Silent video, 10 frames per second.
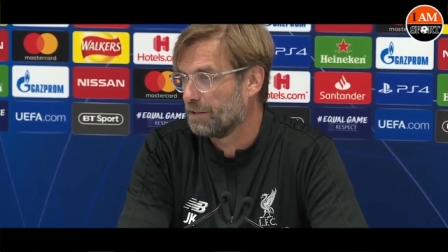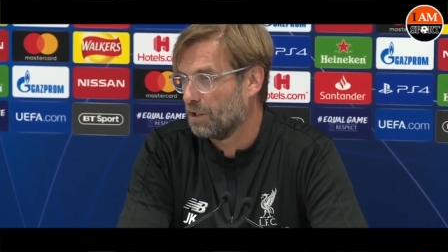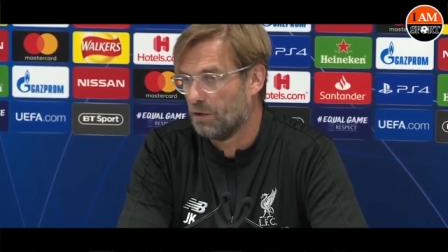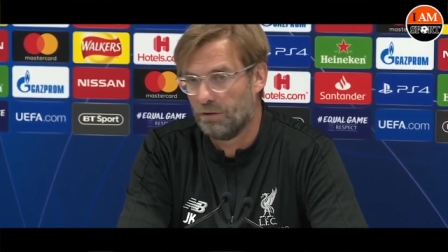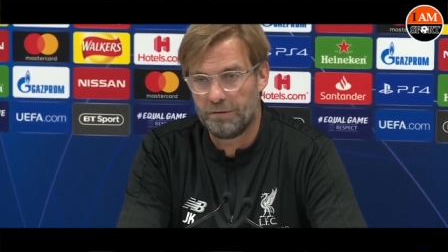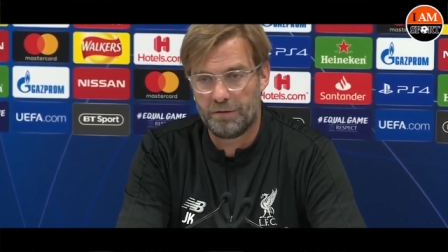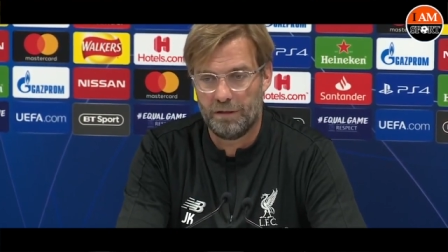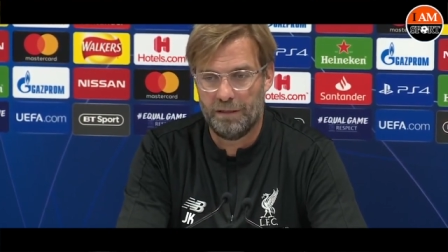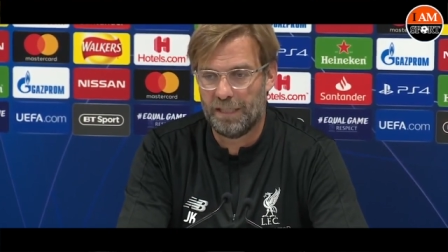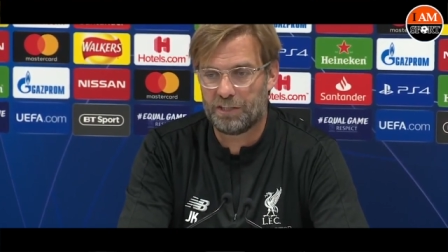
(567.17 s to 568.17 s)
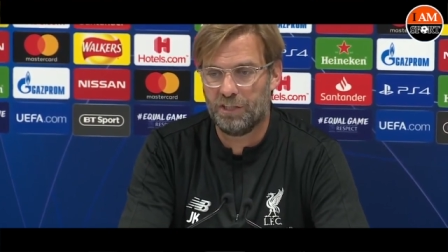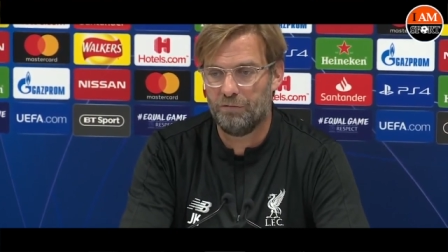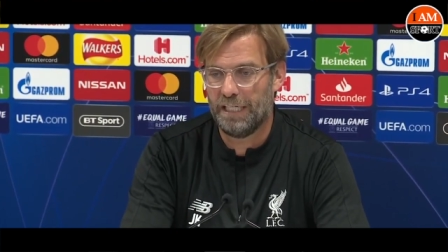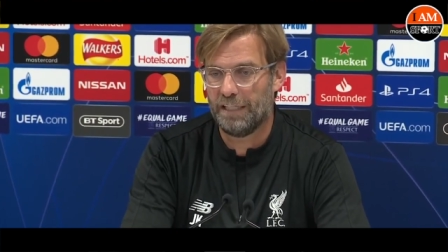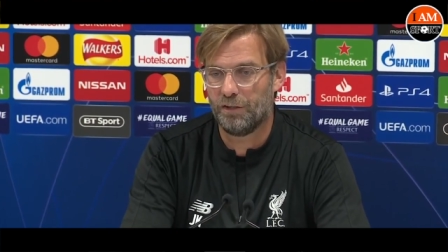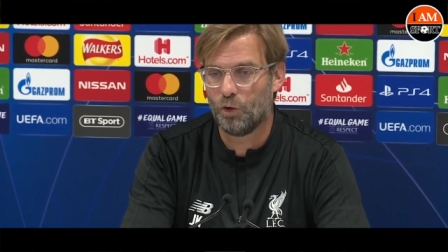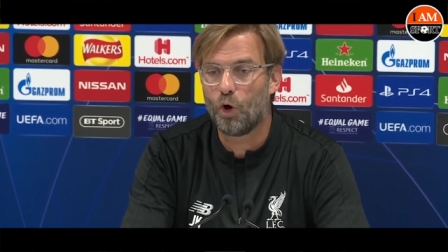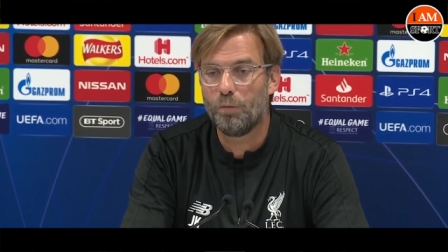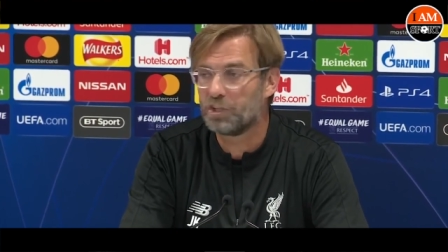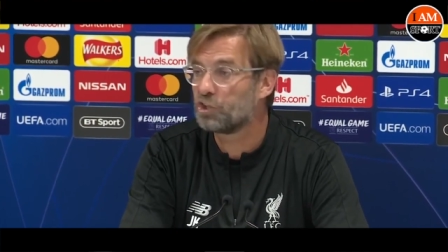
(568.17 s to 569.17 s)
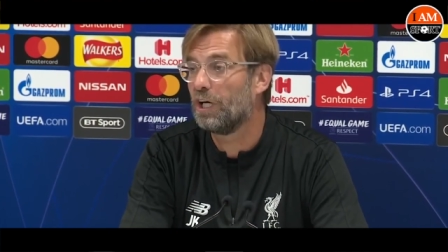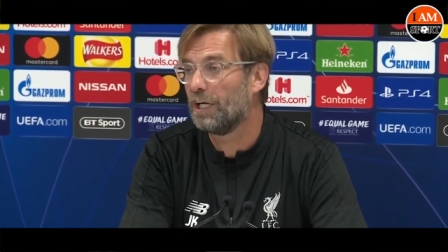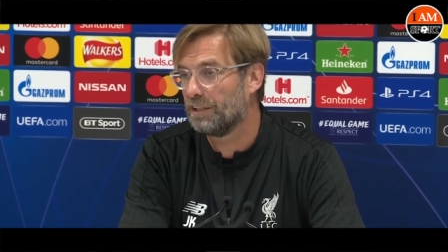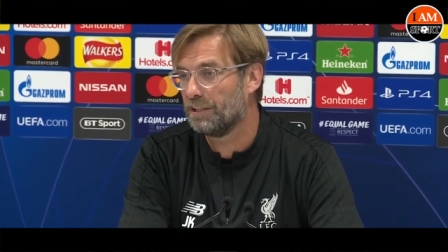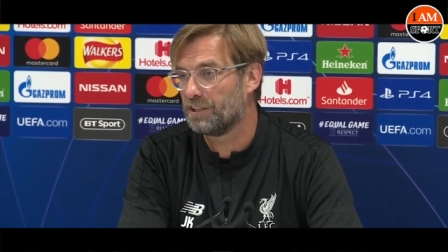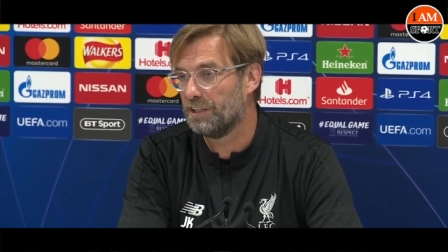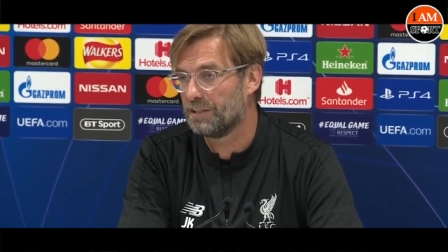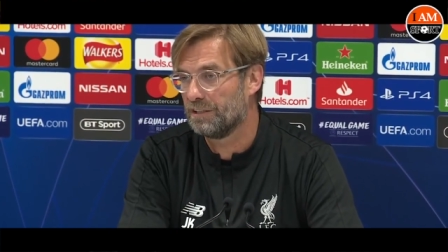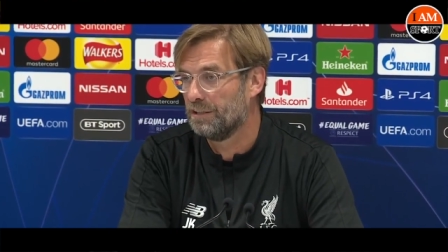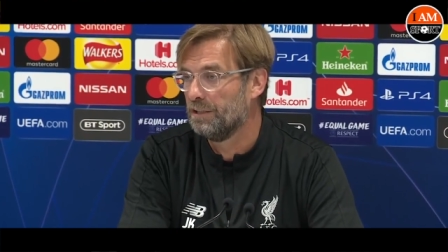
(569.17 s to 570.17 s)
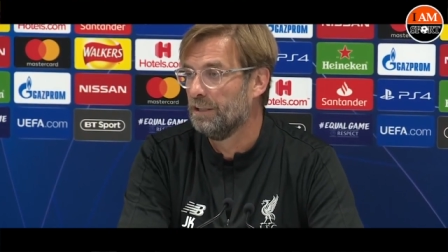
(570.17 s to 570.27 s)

So imagine we had a normal start in the season